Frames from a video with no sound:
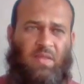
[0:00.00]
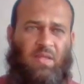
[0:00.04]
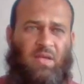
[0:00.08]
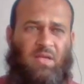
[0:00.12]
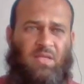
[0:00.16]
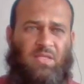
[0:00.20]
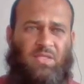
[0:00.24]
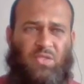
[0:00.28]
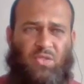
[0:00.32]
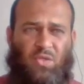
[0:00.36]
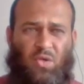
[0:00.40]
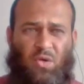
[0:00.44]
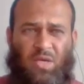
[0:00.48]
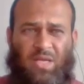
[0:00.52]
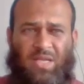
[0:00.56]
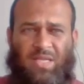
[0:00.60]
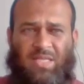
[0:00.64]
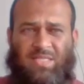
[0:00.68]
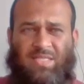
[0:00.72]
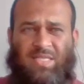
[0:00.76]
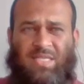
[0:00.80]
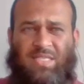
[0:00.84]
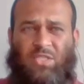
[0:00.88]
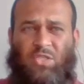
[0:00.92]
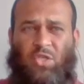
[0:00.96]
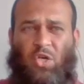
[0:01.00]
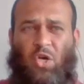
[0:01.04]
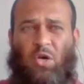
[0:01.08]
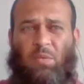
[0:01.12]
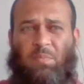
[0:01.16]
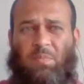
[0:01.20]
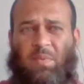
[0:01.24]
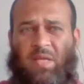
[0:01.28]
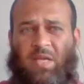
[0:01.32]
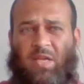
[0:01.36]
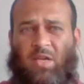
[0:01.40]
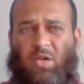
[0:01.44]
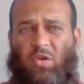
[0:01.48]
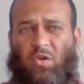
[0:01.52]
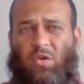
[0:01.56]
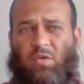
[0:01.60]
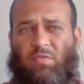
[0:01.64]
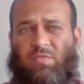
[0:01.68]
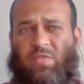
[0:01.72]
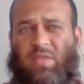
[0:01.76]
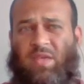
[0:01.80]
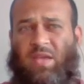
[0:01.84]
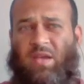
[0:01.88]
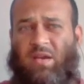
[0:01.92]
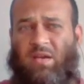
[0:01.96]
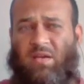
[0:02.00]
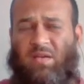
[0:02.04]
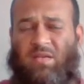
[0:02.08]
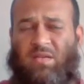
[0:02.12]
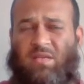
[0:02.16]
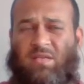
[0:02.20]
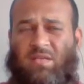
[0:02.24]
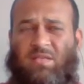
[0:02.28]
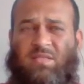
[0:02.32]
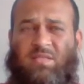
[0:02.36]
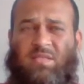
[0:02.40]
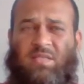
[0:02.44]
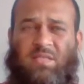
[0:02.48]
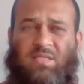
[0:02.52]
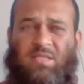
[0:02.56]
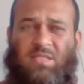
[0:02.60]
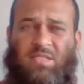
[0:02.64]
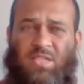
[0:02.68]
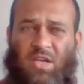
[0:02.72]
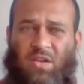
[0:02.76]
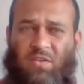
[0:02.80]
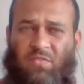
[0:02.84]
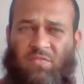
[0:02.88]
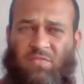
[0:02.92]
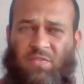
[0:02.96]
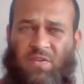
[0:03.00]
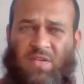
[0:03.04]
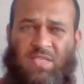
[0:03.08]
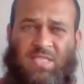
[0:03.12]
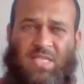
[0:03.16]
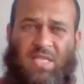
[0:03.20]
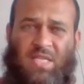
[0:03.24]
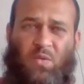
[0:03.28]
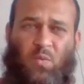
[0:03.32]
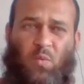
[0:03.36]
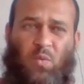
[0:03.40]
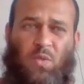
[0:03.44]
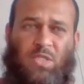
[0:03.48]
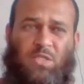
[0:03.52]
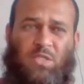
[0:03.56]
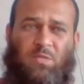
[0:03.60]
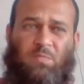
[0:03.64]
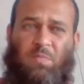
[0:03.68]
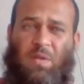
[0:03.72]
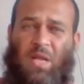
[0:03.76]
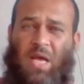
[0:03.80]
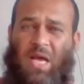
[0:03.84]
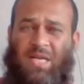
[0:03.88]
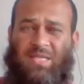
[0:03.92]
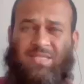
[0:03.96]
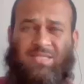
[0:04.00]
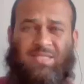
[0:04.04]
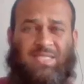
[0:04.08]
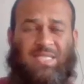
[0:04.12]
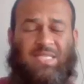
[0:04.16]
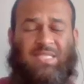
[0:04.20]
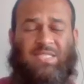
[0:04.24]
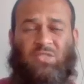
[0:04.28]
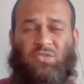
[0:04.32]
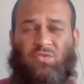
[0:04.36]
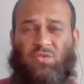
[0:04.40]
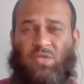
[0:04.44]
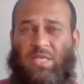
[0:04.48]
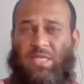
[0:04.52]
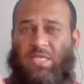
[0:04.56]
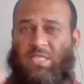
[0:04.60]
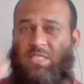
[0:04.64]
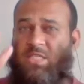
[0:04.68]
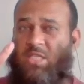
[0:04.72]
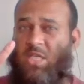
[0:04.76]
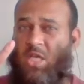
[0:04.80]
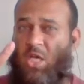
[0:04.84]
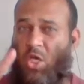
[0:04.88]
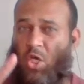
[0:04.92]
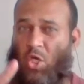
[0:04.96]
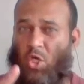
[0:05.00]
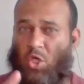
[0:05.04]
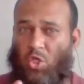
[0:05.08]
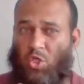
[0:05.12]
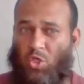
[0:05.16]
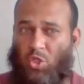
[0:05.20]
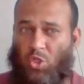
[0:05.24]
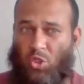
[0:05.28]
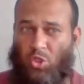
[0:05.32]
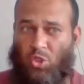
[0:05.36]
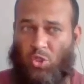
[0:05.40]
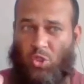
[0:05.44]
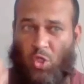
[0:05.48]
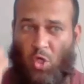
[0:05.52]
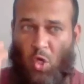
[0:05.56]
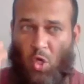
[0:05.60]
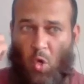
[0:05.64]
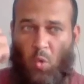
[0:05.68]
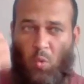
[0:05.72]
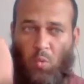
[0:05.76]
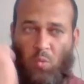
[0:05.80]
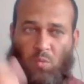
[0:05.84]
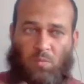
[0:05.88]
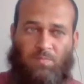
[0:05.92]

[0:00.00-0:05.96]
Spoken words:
Soil is the top layer of the earth's surface in which plants and trees grow.